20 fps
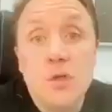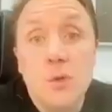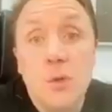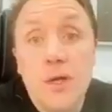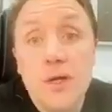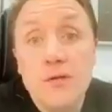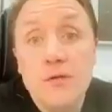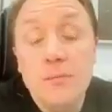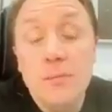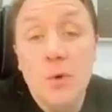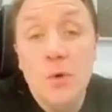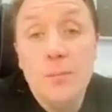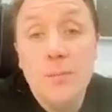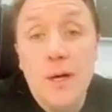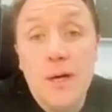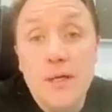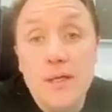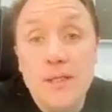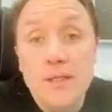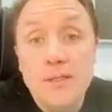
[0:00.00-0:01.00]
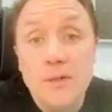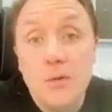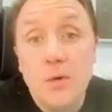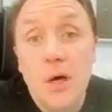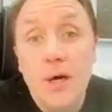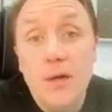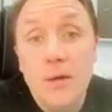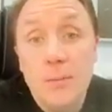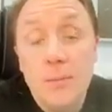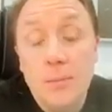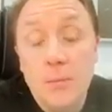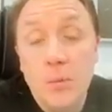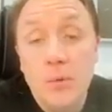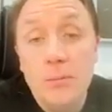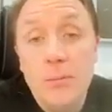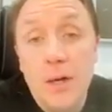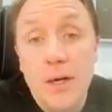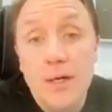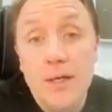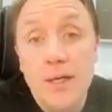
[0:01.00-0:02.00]
So if both parties or either
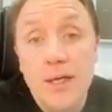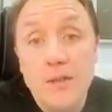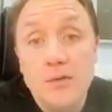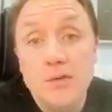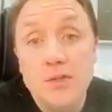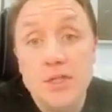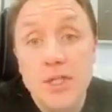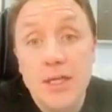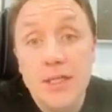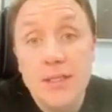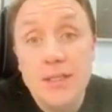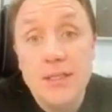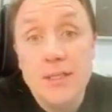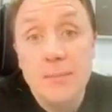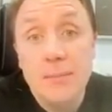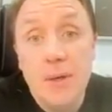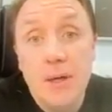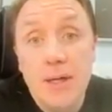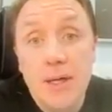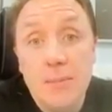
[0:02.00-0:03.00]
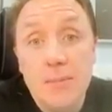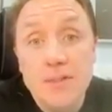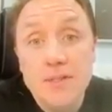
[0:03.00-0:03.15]
one party has rejected the PIAB